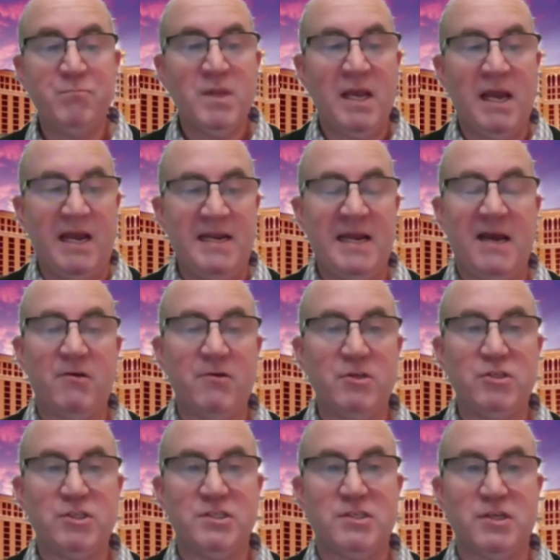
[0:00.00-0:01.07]
and now you
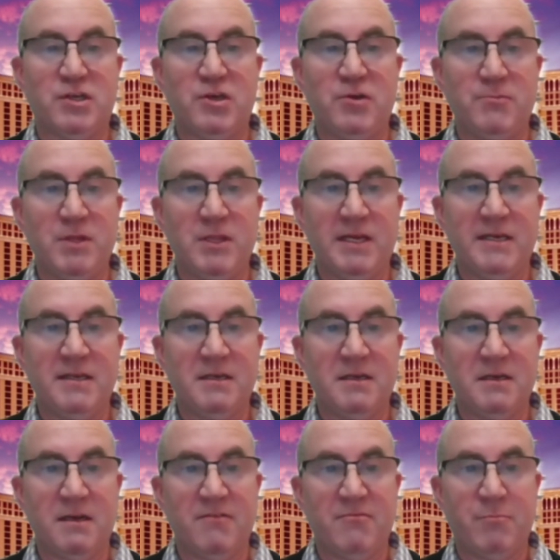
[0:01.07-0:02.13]
just accumulated
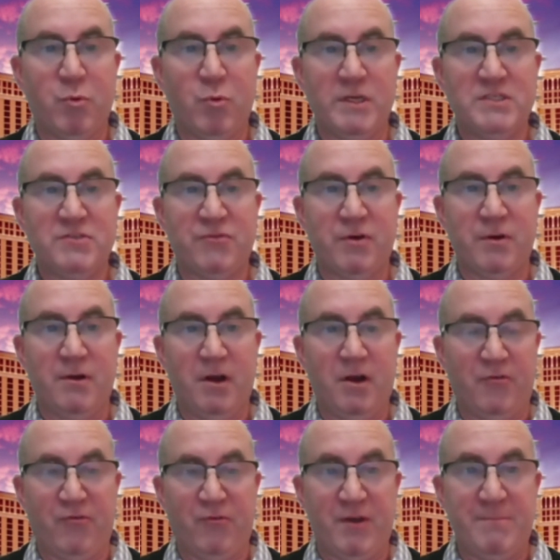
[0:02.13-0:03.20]
enough points for a
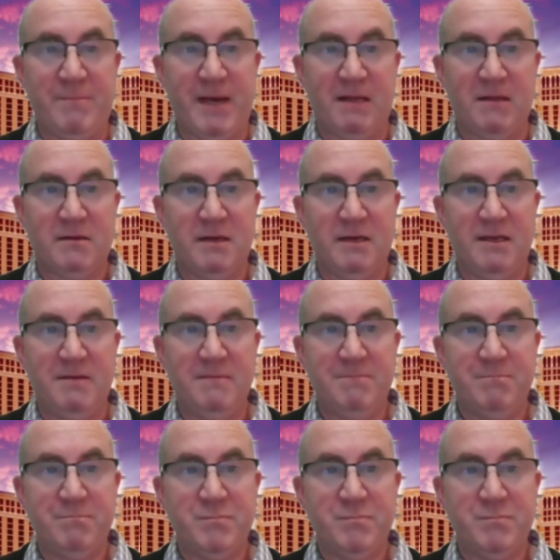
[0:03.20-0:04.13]
free balcony,